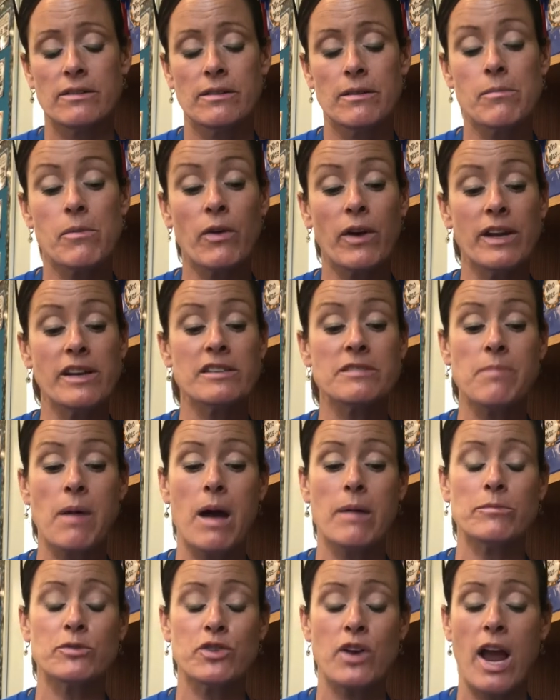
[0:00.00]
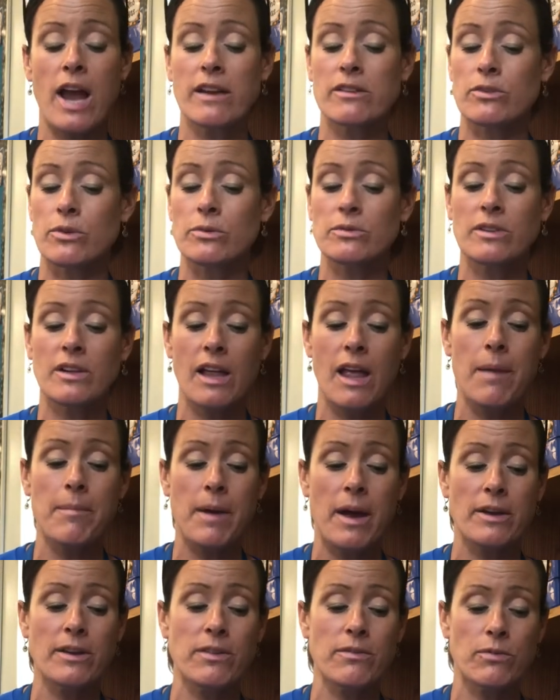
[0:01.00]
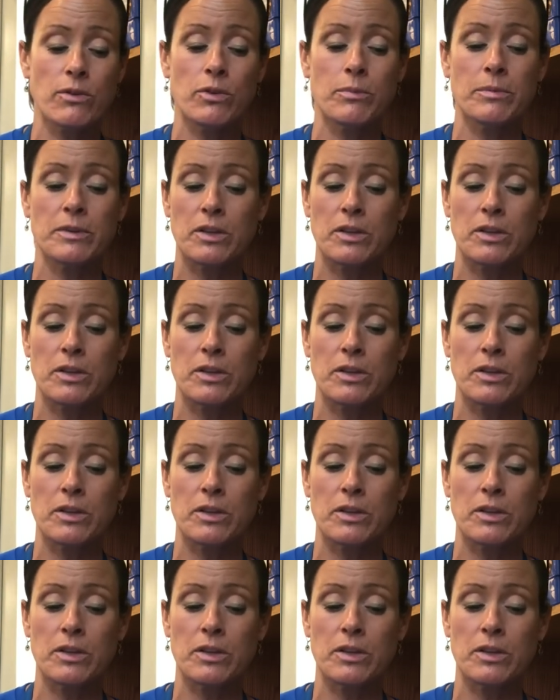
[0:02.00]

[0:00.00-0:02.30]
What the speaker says: Miranda's mom dragged old Clem out of the room